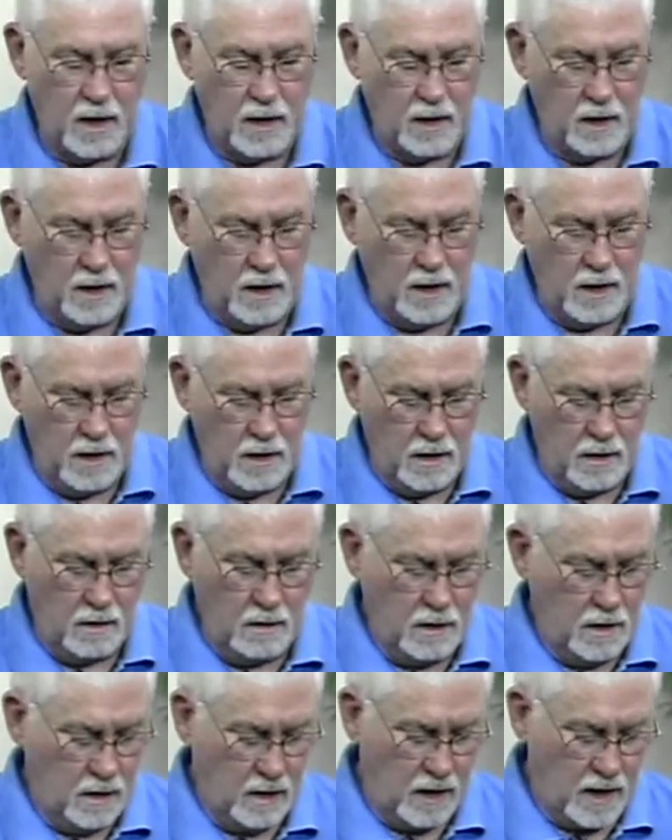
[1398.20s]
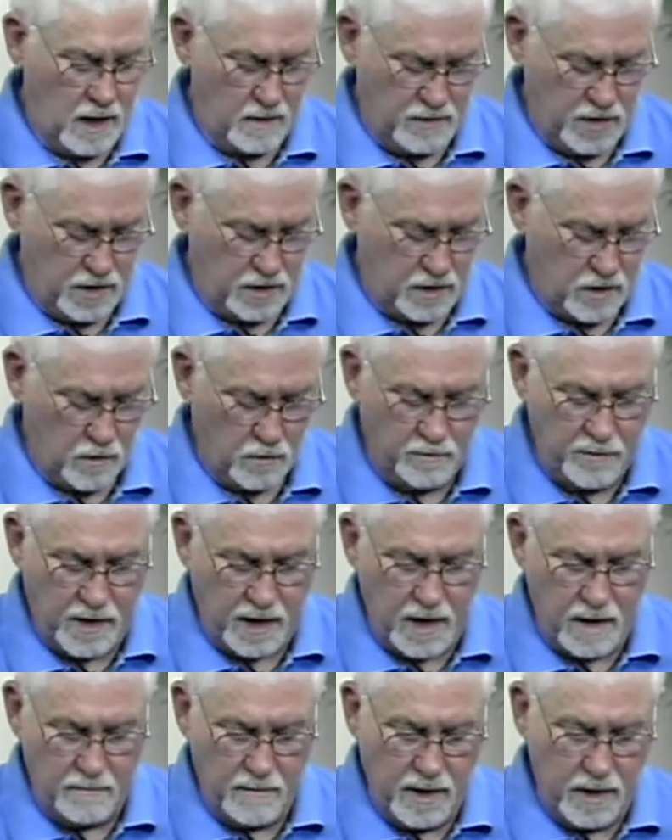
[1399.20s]
in, in and I'm just going to
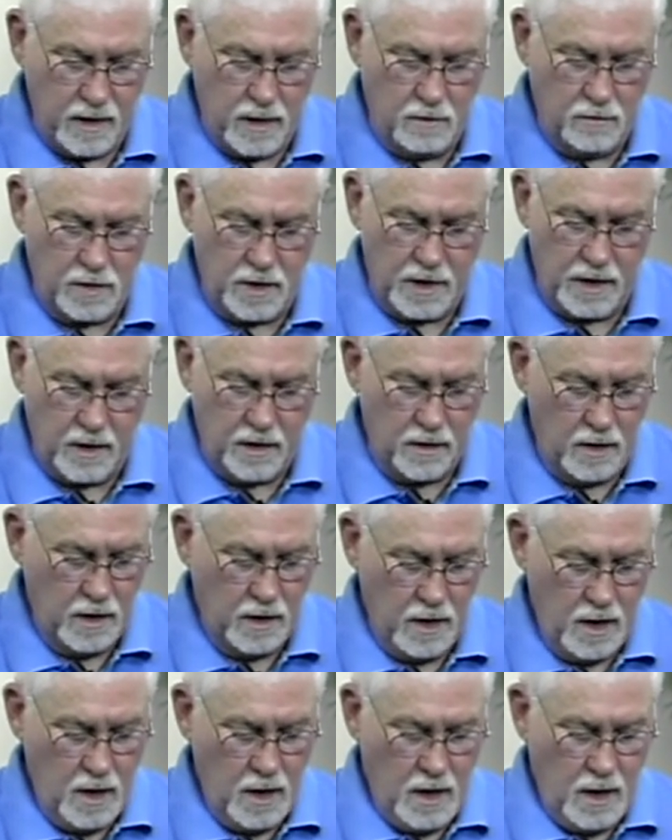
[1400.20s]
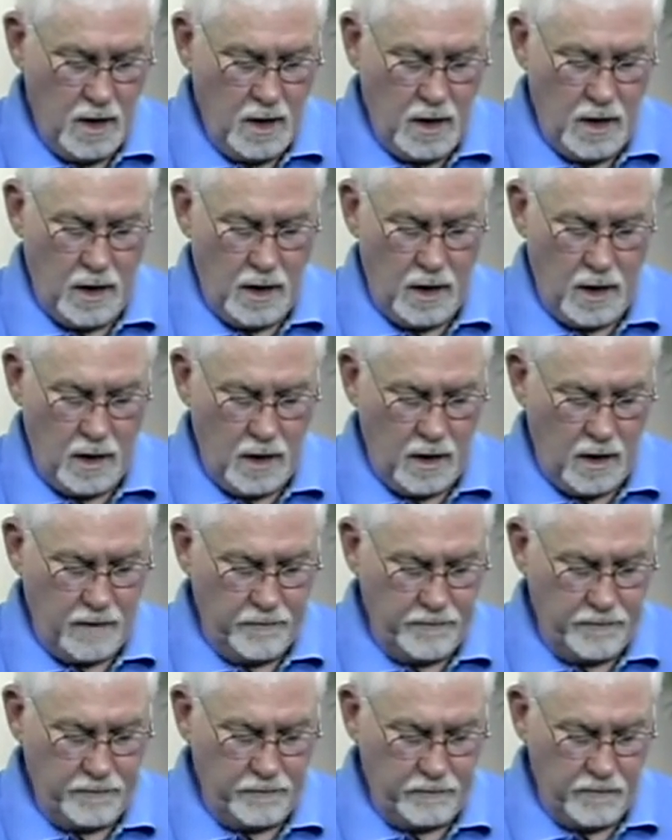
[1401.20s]
pick up my notes here uh,
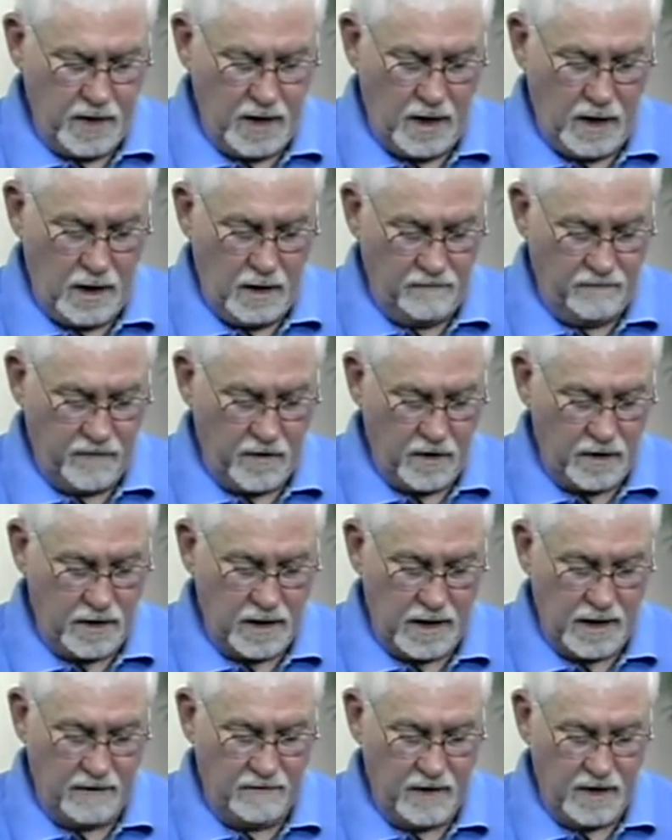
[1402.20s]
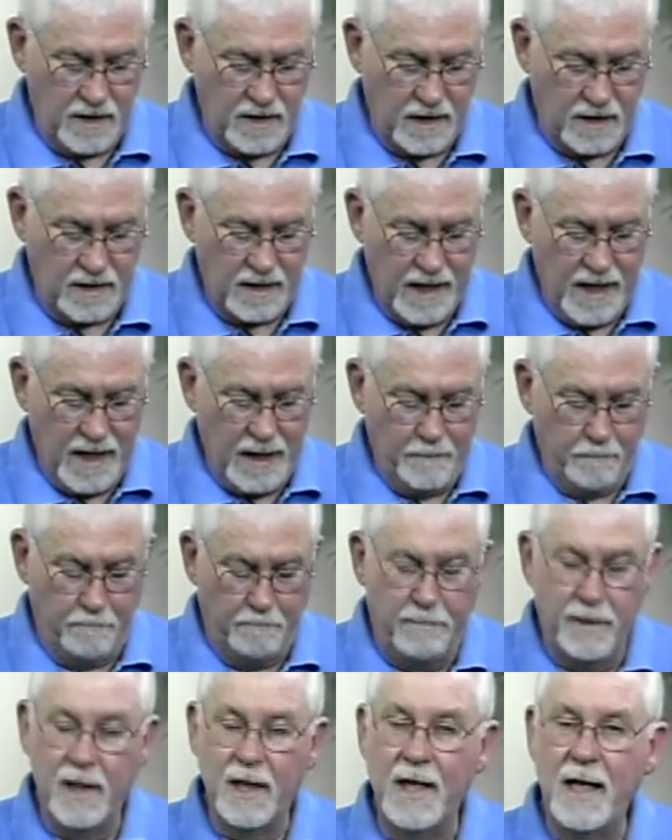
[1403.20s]
in verse 11, it says,
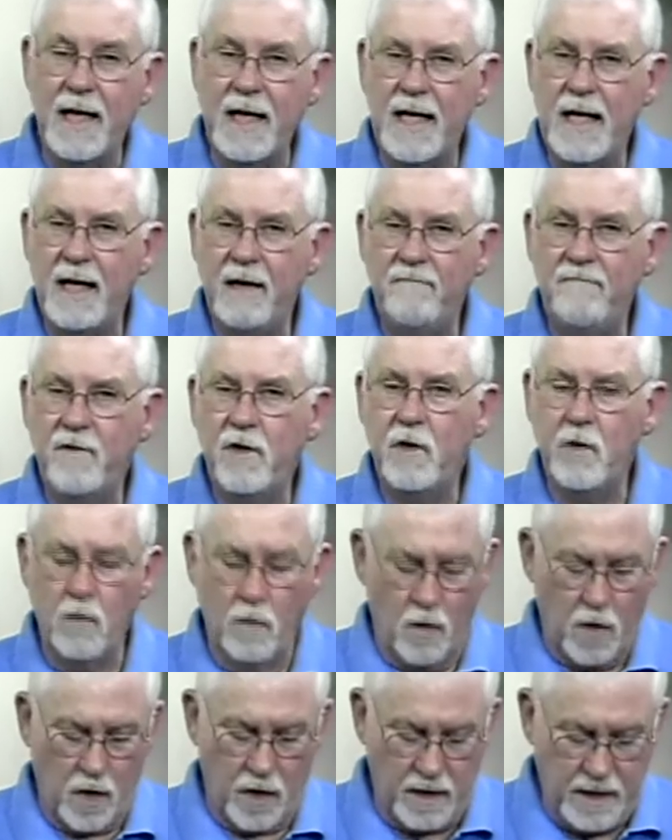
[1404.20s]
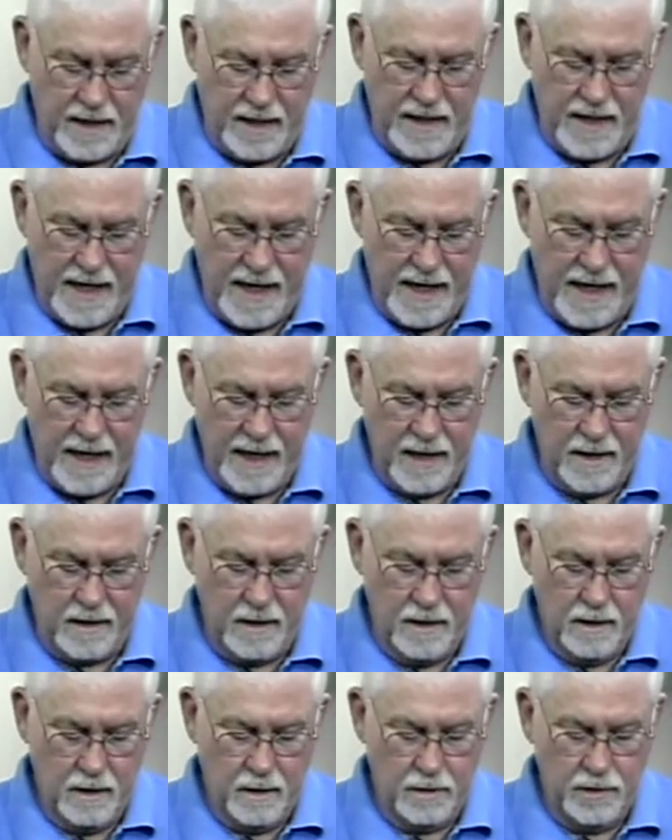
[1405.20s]
Believe you are
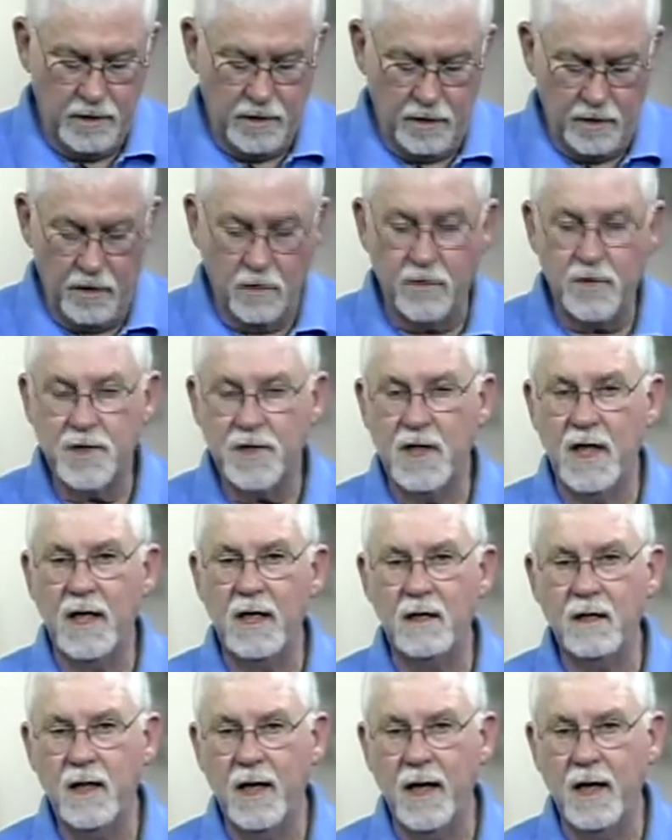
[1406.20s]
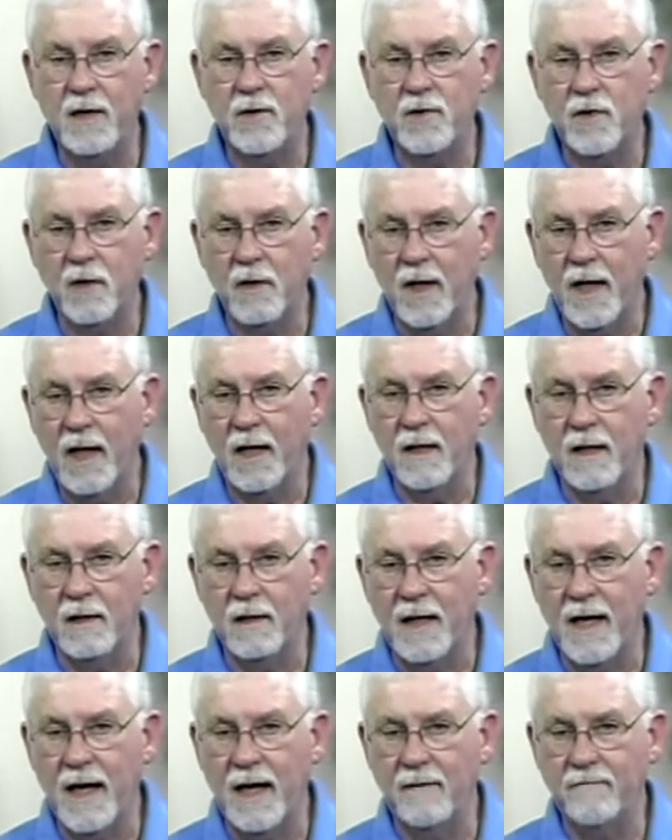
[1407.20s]
dead to your sin nature and
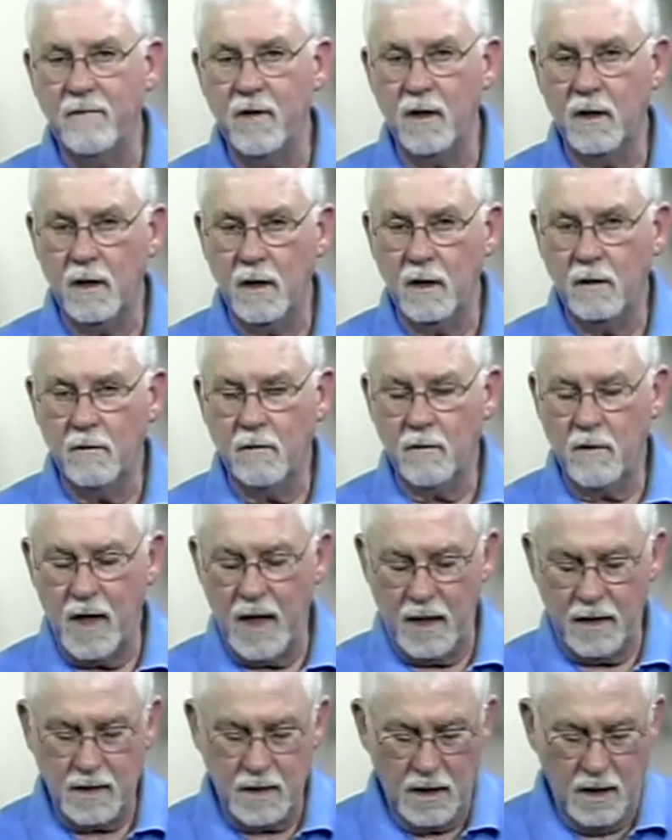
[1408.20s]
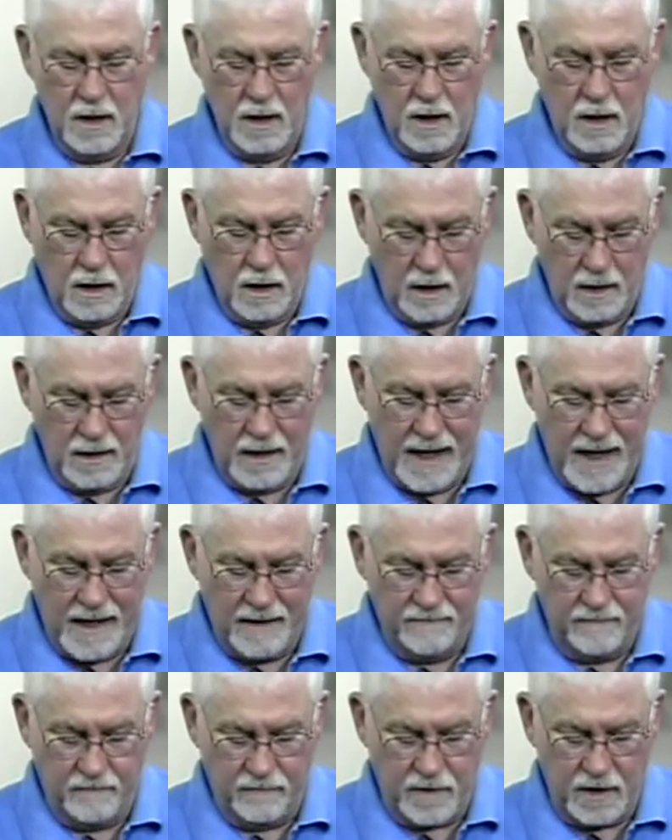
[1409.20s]
alive to Christ,
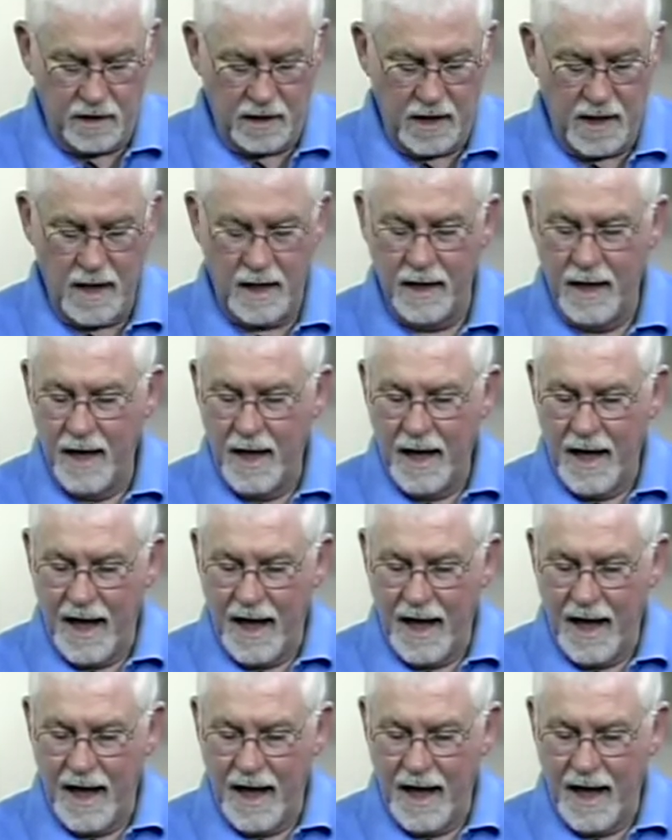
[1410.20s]
alive to God.